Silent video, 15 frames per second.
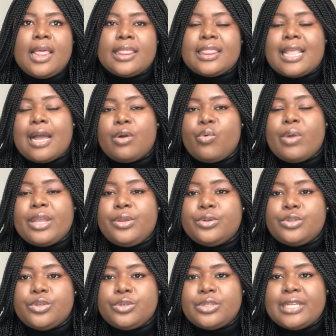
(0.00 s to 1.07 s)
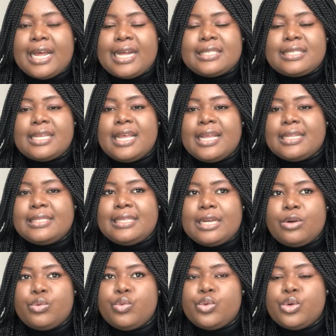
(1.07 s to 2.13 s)
Now, when you do that,
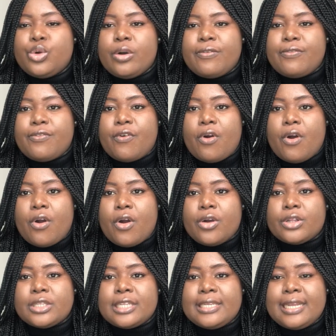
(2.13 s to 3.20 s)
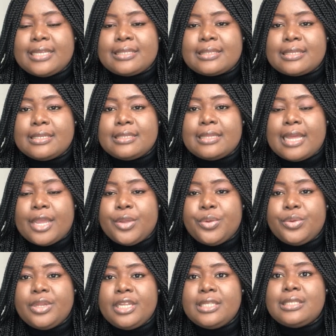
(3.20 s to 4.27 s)
then we'll go for the next thing that you
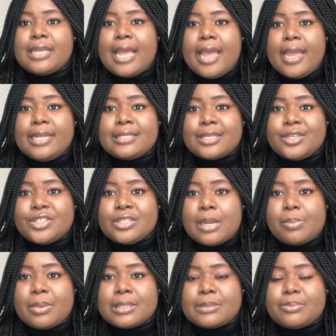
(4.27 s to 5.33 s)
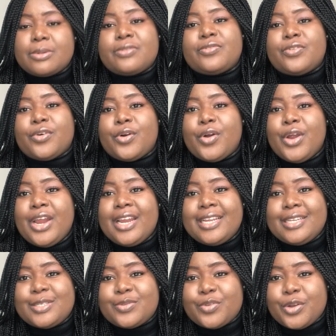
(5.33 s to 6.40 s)
need international passport for
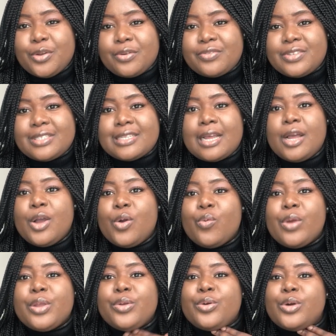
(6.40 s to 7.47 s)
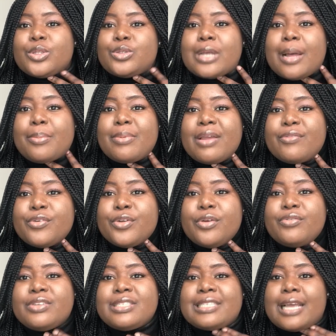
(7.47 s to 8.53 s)
is for your visa. When you go to apply for your
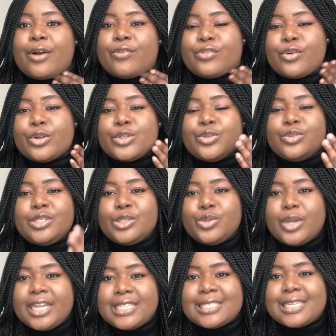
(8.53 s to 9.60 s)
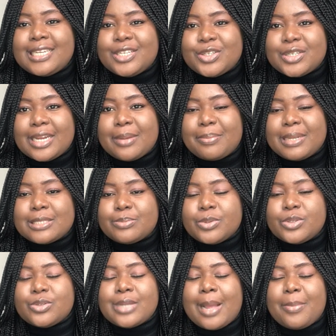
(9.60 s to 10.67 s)
visa, of course, you need your international
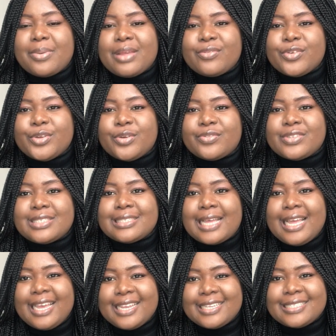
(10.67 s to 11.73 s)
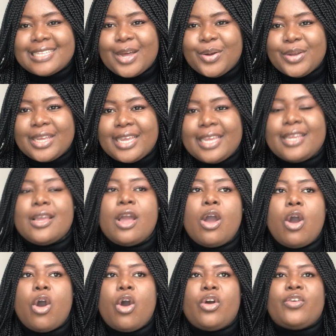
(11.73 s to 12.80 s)
passport to apply for your visa. Is that okay?
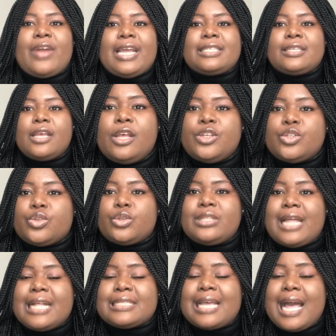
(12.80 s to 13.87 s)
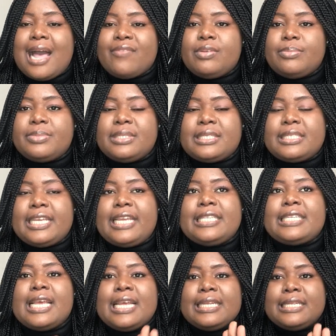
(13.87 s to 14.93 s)
All right. So that having been said,
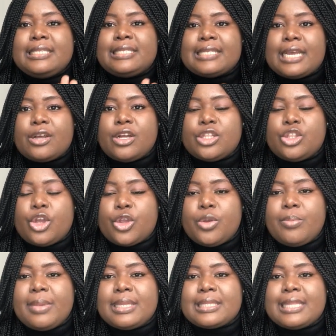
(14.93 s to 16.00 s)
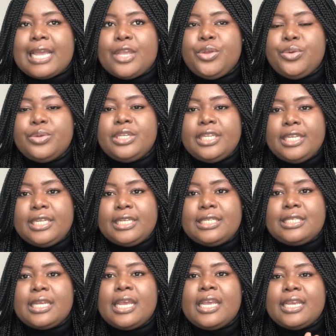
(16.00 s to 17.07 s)
the second document that you
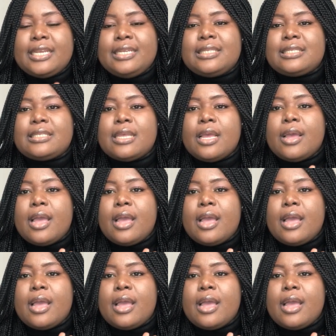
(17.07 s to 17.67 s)
need is